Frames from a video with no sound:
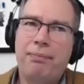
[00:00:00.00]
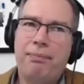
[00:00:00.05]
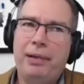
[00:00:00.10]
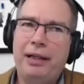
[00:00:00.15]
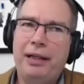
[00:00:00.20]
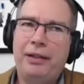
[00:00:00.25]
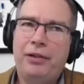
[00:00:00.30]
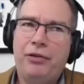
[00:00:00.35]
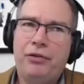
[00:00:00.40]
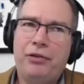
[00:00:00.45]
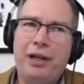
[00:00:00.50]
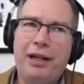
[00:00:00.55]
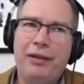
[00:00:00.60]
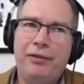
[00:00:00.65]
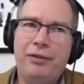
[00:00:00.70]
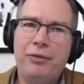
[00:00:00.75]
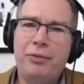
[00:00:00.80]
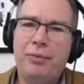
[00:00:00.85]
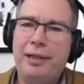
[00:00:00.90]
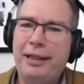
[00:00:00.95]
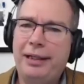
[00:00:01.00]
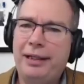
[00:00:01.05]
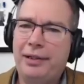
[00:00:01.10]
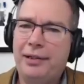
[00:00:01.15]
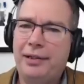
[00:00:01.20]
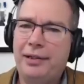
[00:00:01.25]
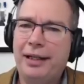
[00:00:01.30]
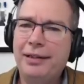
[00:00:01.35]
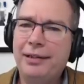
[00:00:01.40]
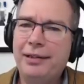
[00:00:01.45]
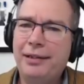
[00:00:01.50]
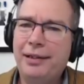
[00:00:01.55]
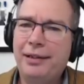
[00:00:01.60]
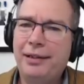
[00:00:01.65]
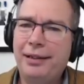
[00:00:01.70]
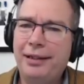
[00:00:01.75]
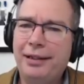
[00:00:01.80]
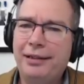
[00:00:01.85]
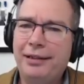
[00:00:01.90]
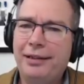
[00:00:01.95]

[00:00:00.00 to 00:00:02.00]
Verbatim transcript: space travel make sense at the